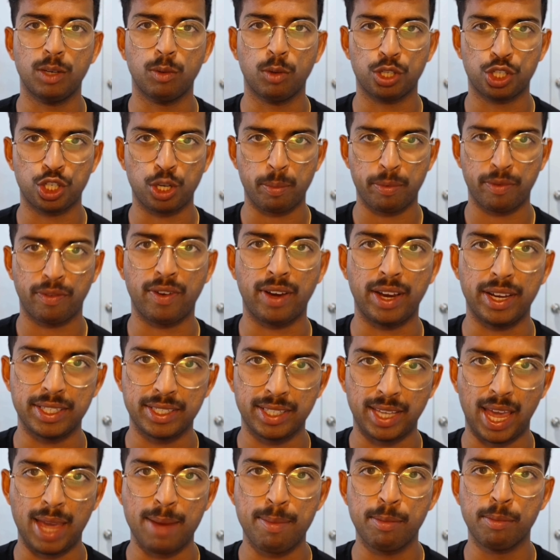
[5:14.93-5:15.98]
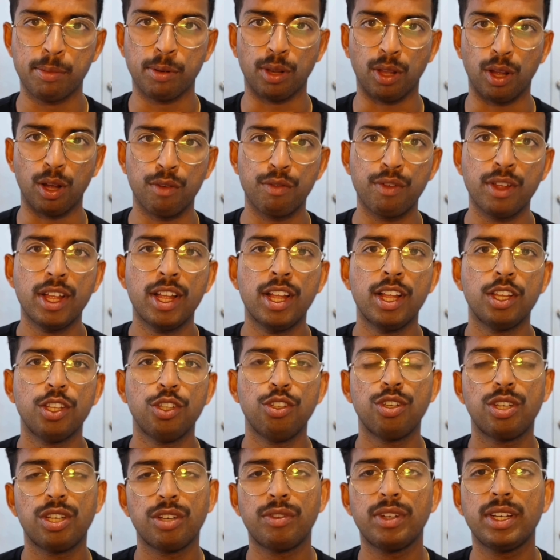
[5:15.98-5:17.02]
what Shopify is capable of,
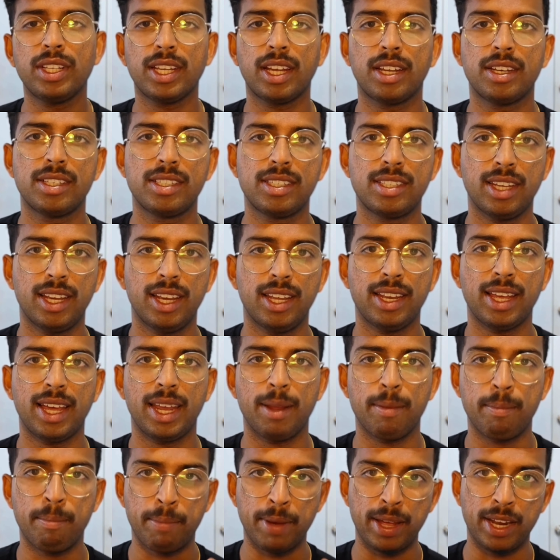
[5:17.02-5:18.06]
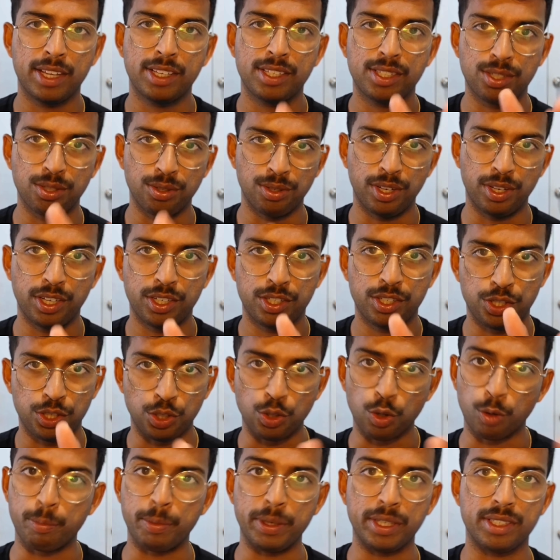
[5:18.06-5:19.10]
you can really understand how to better suit it to
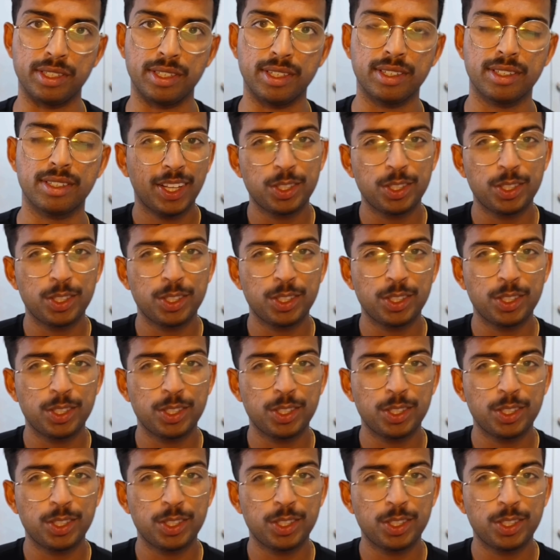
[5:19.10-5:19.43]
your business.